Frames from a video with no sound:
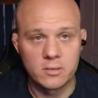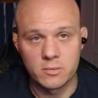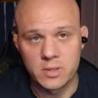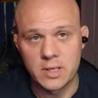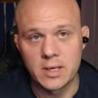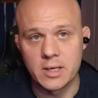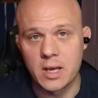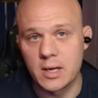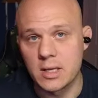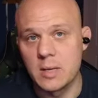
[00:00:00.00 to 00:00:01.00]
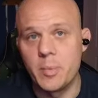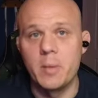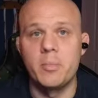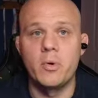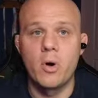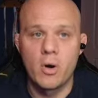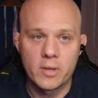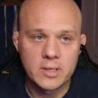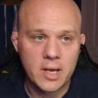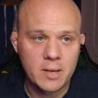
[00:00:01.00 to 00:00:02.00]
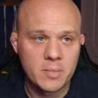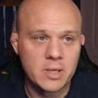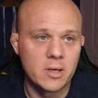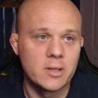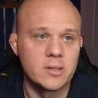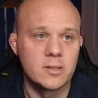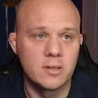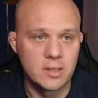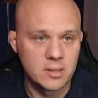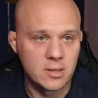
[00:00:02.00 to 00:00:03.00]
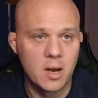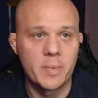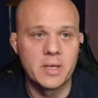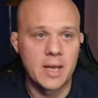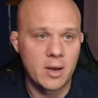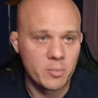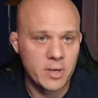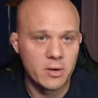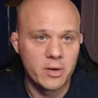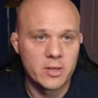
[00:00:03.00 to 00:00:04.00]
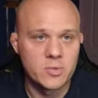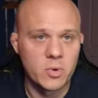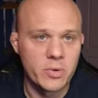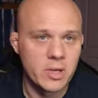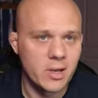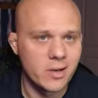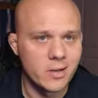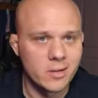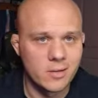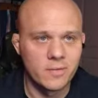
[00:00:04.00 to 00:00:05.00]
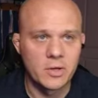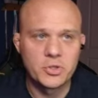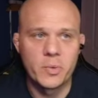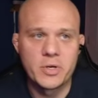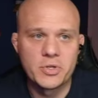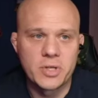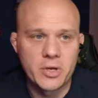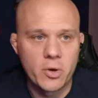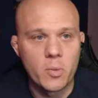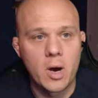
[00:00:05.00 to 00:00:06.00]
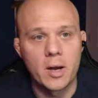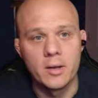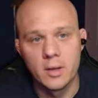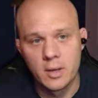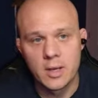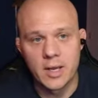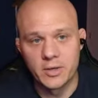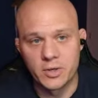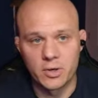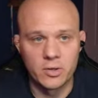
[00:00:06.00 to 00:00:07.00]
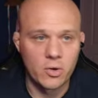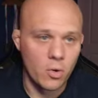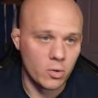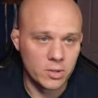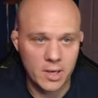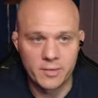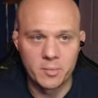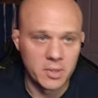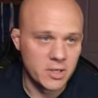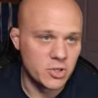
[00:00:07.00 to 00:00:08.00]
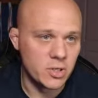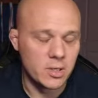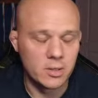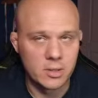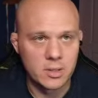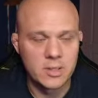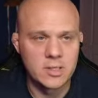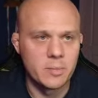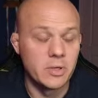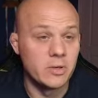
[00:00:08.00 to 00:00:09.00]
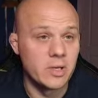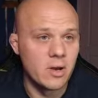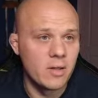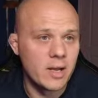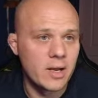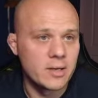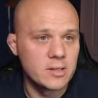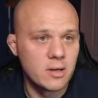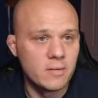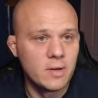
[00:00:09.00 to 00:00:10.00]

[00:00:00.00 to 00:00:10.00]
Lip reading: we tend to kind of keep up all the time because this up and down period is where you kind of get the fluctuations that you don't want. In turn, the coral death, the bleaching, the instability, all that kind of stuff.